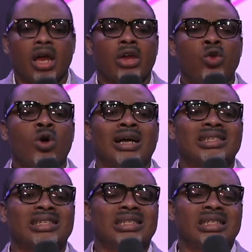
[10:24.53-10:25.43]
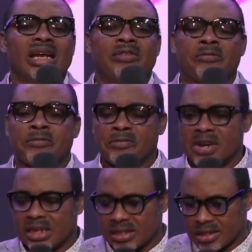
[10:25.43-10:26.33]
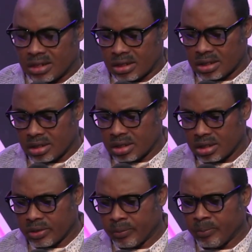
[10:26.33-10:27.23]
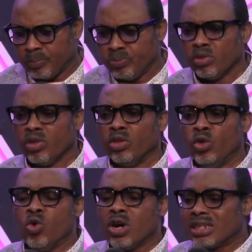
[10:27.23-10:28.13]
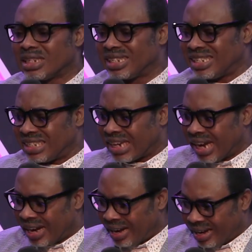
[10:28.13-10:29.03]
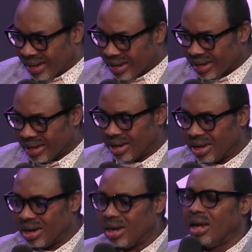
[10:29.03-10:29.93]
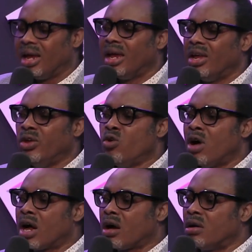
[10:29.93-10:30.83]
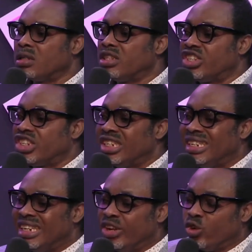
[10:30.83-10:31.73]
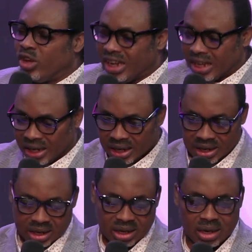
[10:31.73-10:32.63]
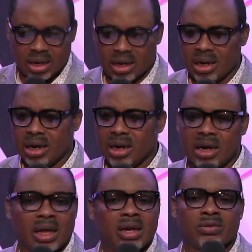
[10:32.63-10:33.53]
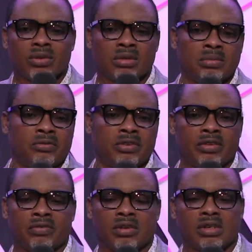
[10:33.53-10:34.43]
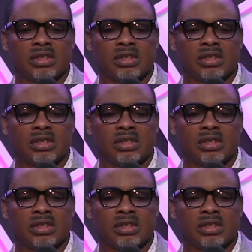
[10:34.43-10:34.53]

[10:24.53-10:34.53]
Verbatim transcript: You are steadfast. You are standing. You are continuing. That is what it means faithful.